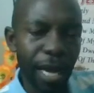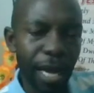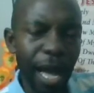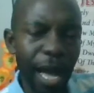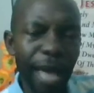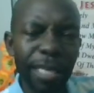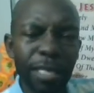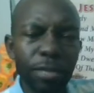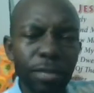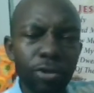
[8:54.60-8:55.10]

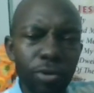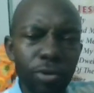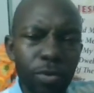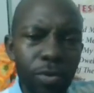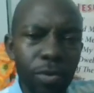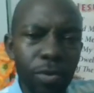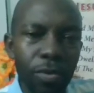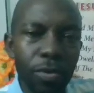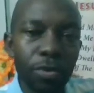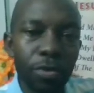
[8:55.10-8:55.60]
And
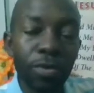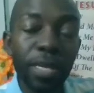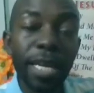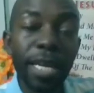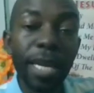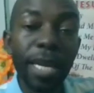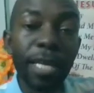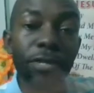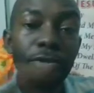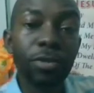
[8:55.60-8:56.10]
so you
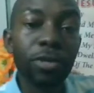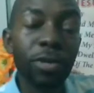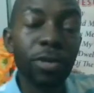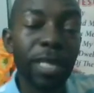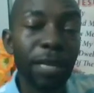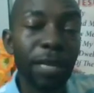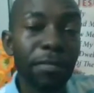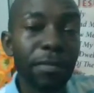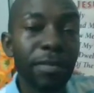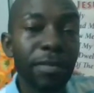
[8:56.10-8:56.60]
realize you'll not
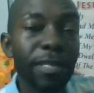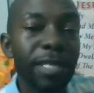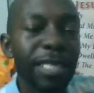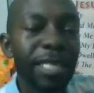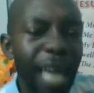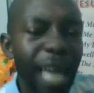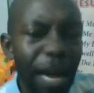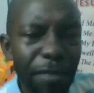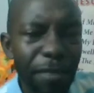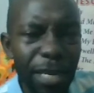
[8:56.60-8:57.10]
have
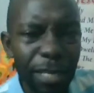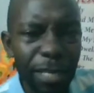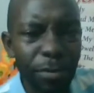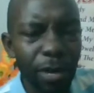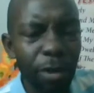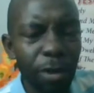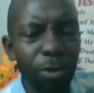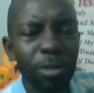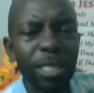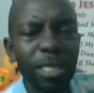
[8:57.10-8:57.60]
covered
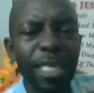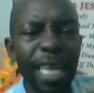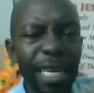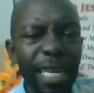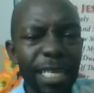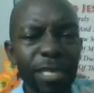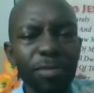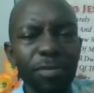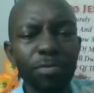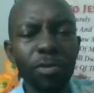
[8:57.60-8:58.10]
or
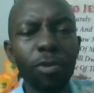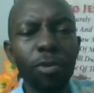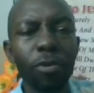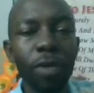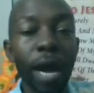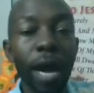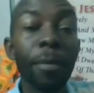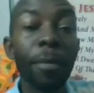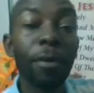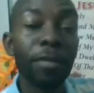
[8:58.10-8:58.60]
studied more
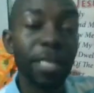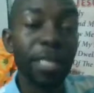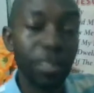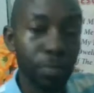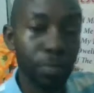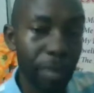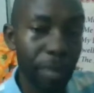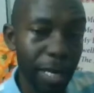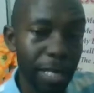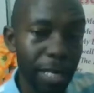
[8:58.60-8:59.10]
about this
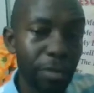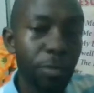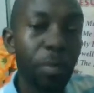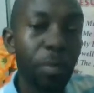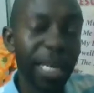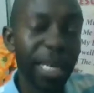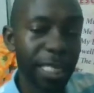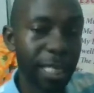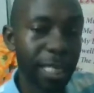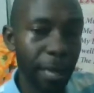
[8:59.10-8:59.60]
new
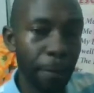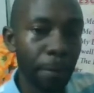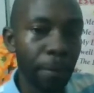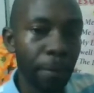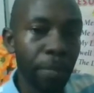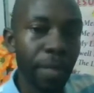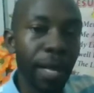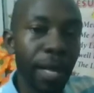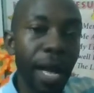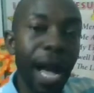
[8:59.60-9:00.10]
partner.
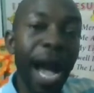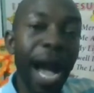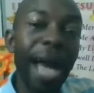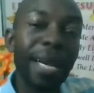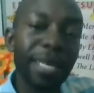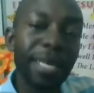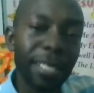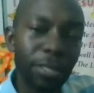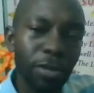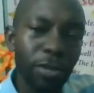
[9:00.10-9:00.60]

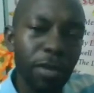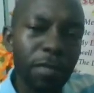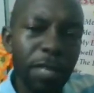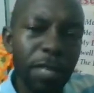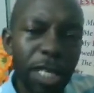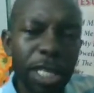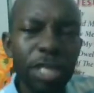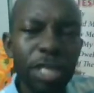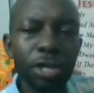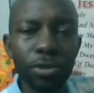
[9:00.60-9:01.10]
Unresolved
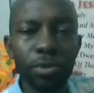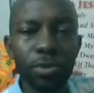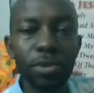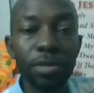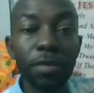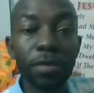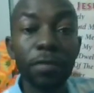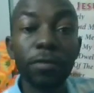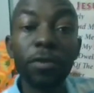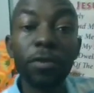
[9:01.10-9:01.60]

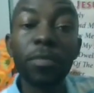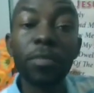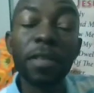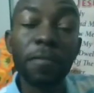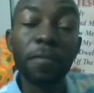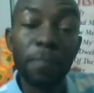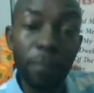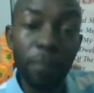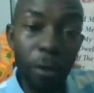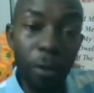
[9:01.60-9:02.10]
issues from the
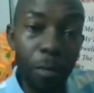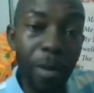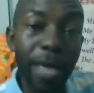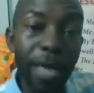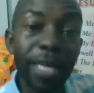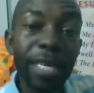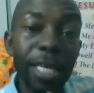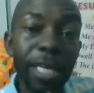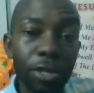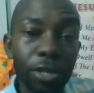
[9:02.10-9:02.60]
former
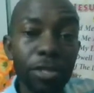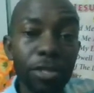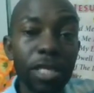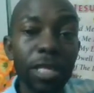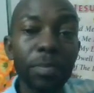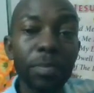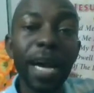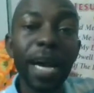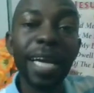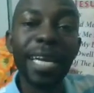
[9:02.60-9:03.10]

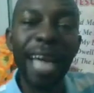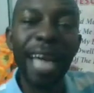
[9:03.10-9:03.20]
relationship can